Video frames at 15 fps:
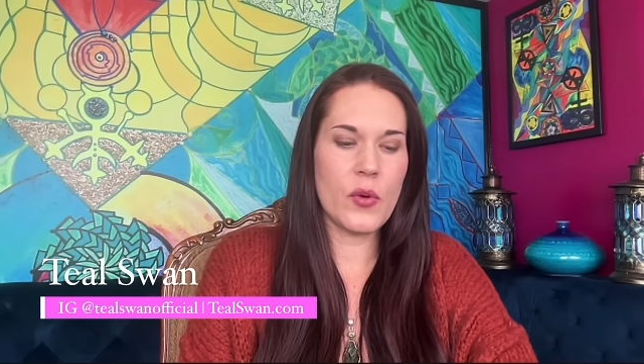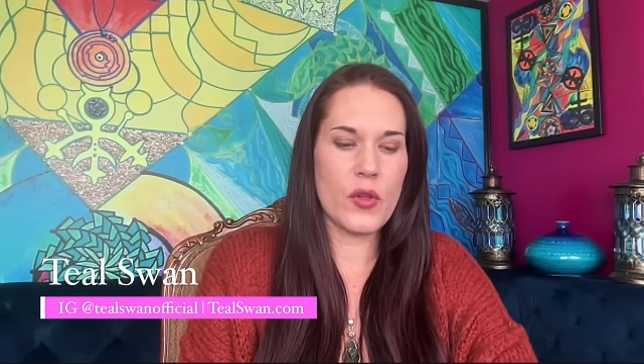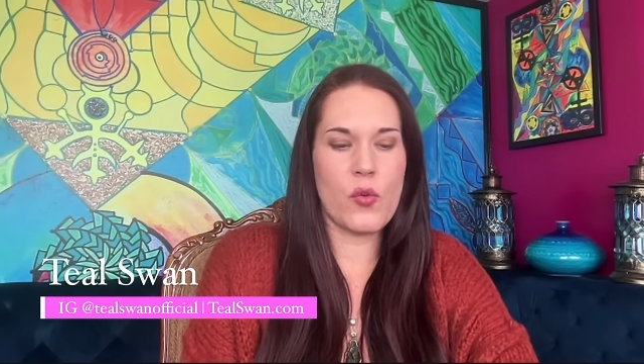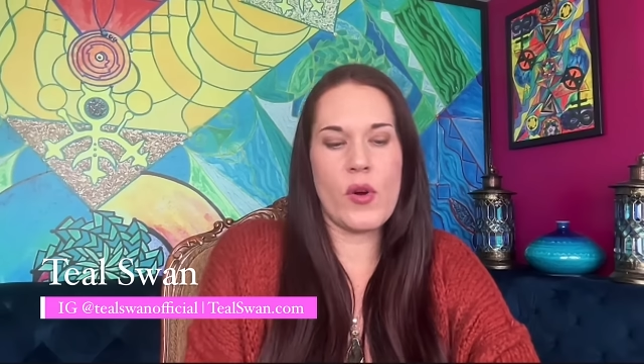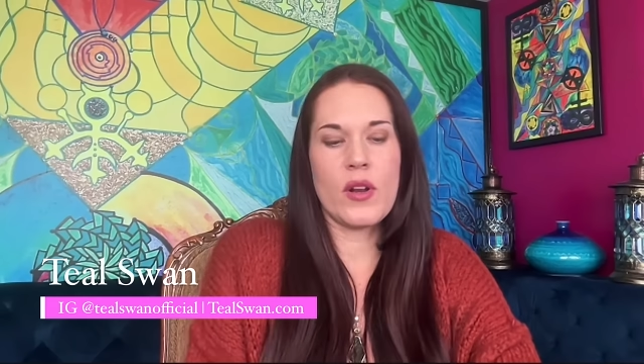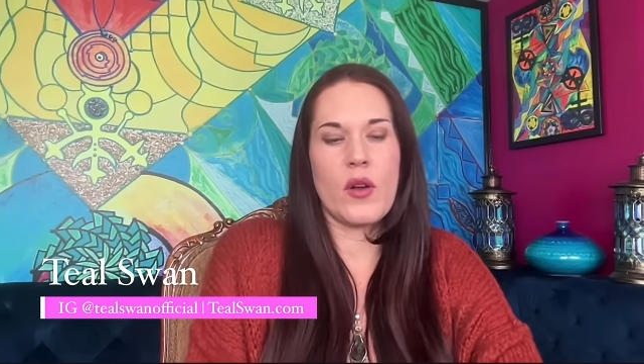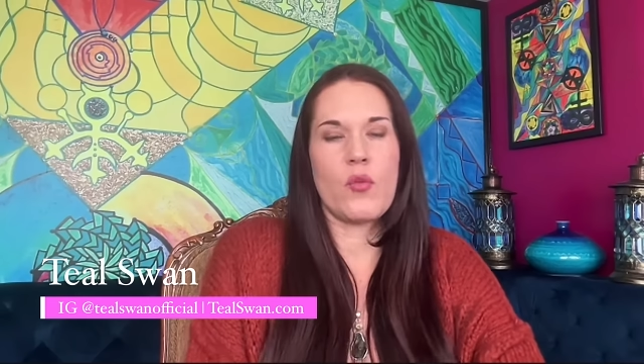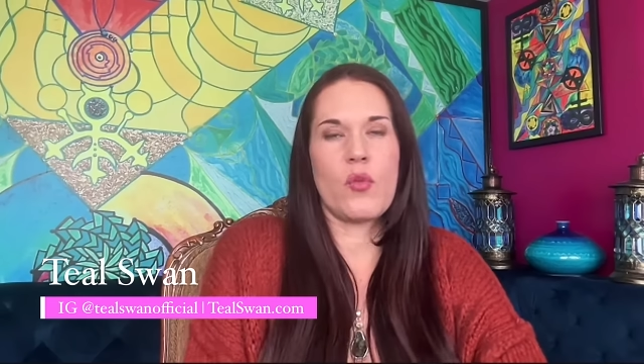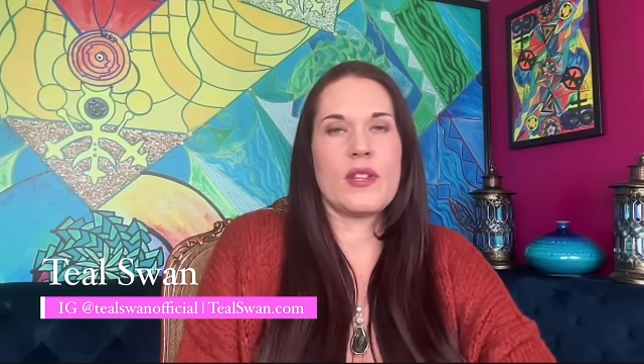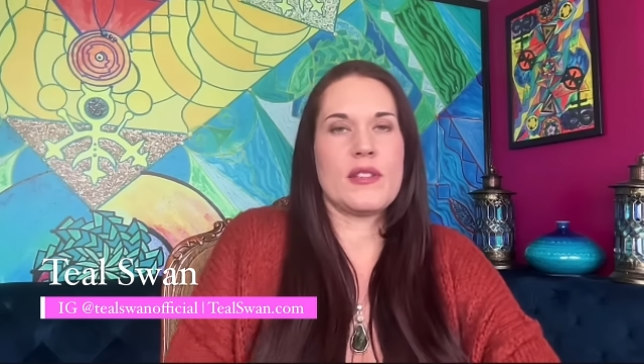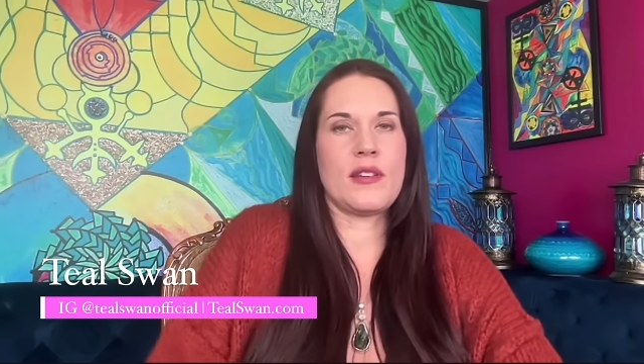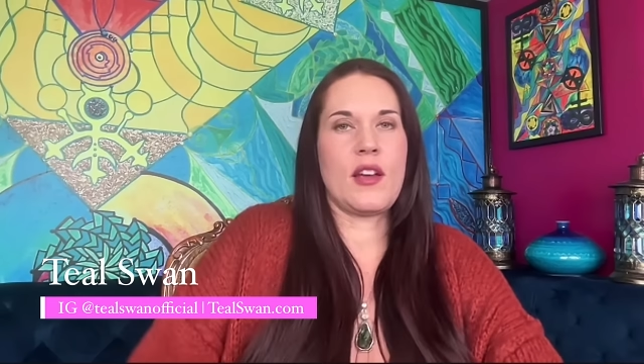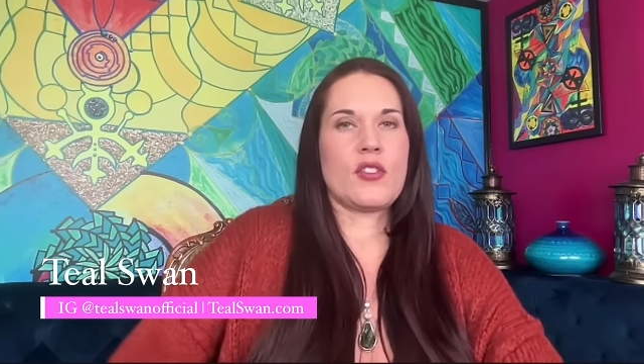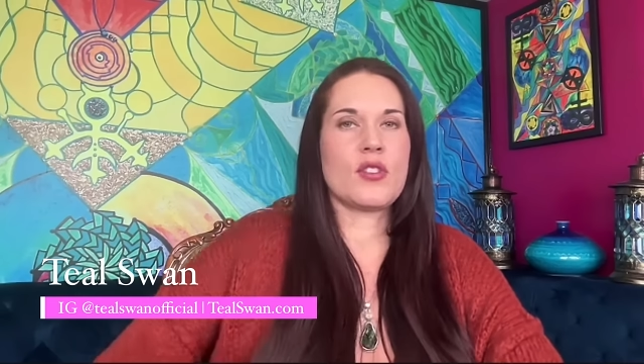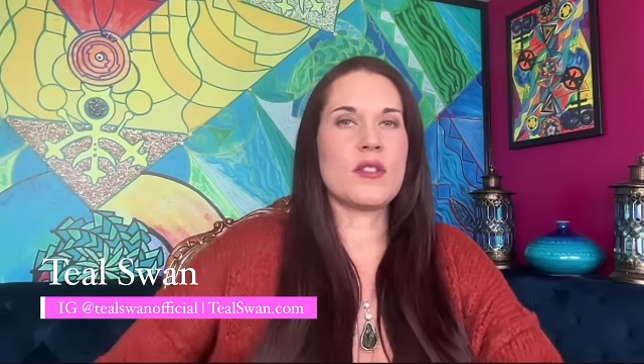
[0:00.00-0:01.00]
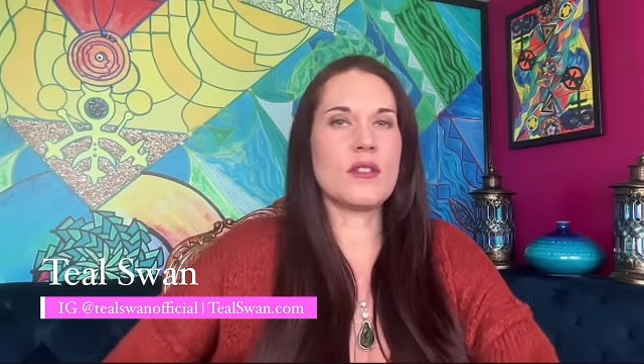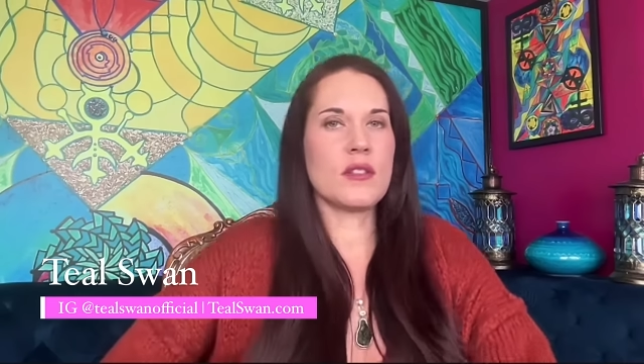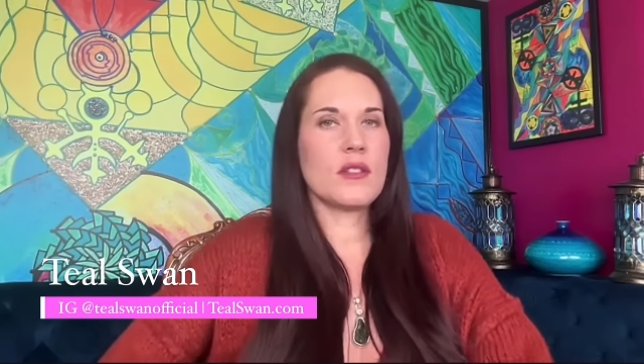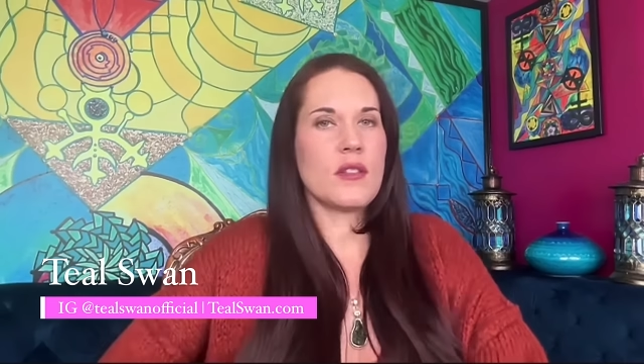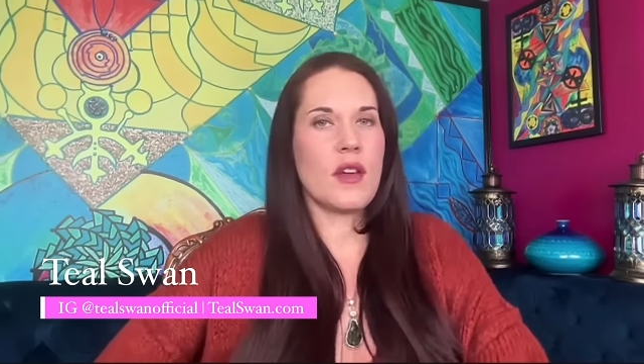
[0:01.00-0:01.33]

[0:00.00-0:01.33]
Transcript: with one-on-one sessions.